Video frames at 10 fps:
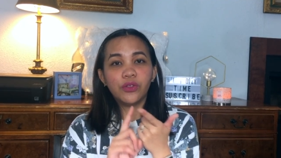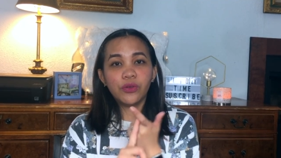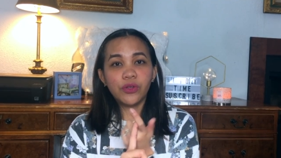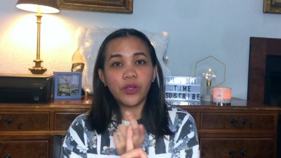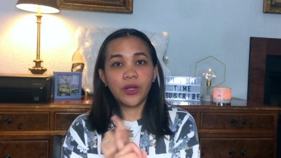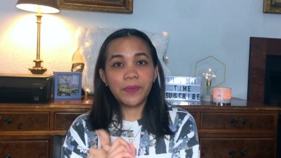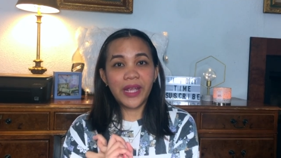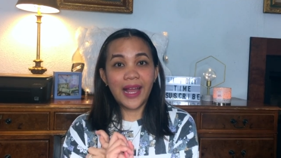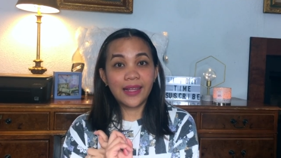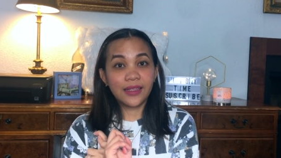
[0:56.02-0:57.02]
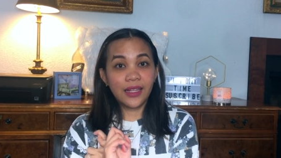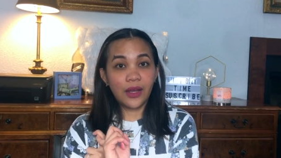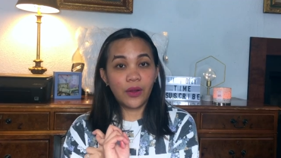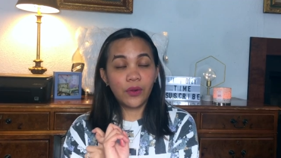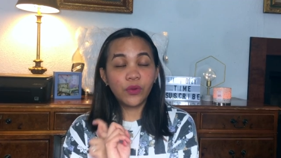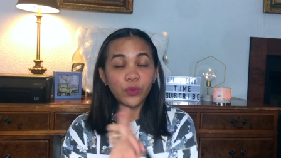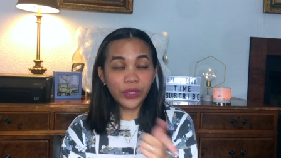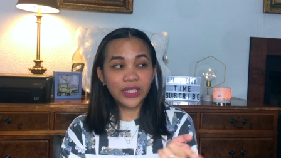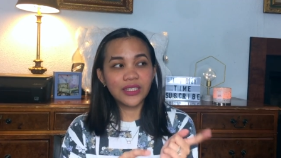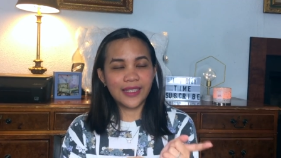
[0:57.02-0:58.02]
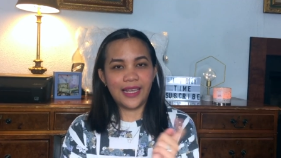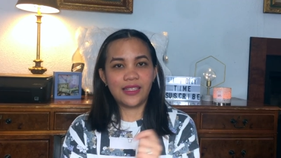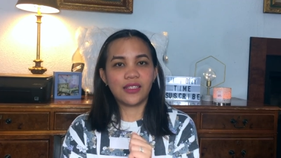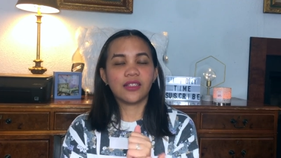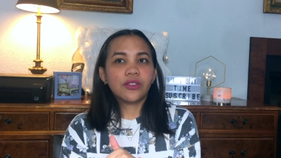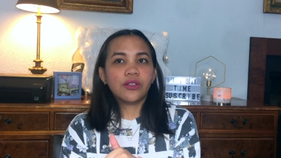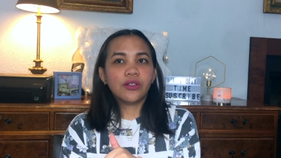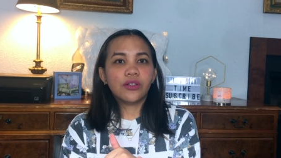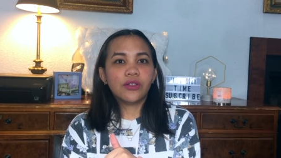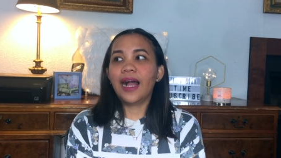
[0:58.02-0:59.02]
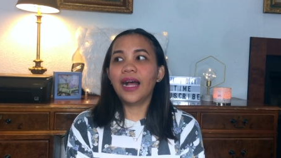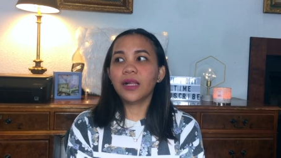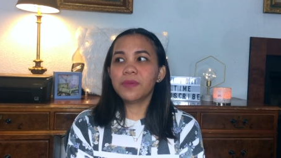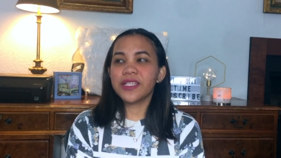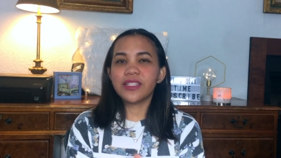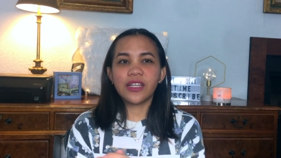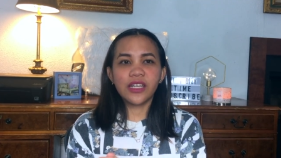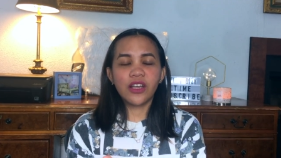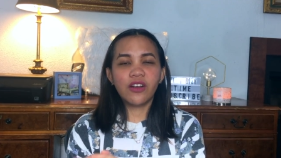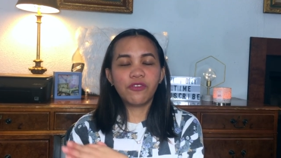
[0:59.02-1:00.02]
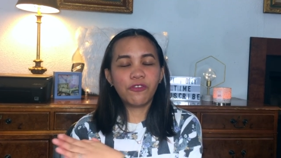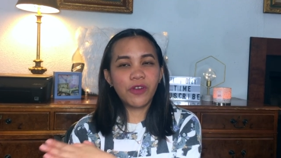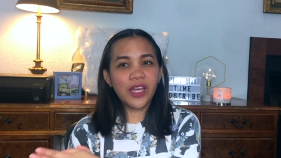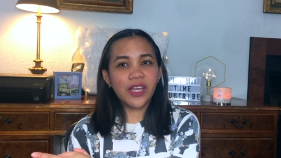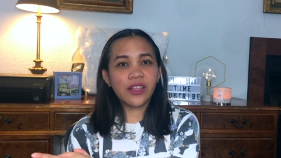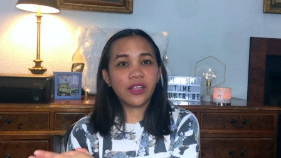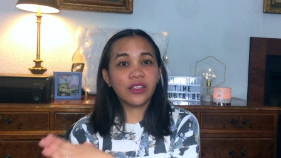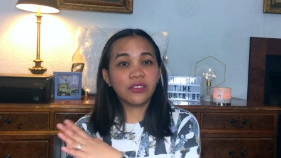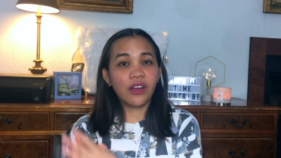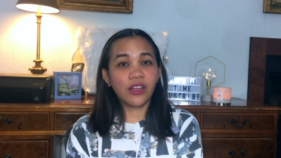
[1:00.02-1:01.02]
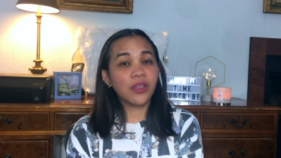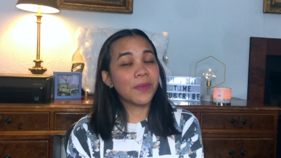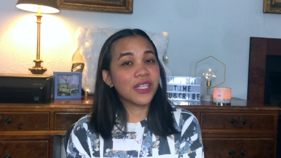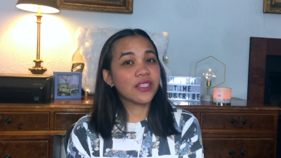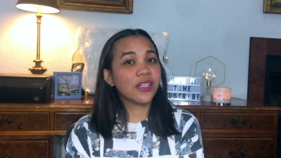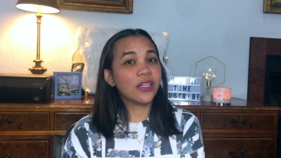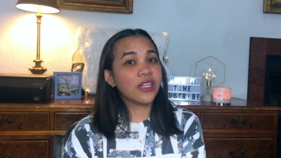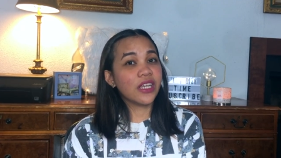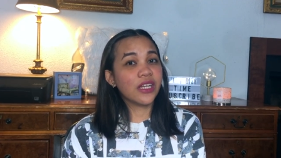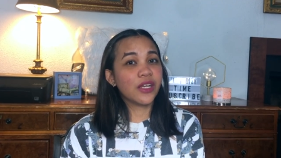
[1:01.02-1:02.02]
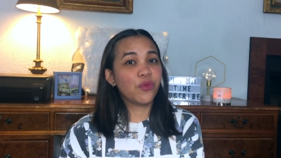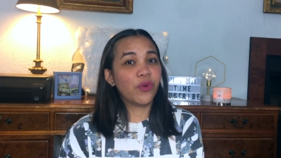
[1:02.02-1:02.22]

do your behind the wheel test. So I'll be starting off with the documents that are needed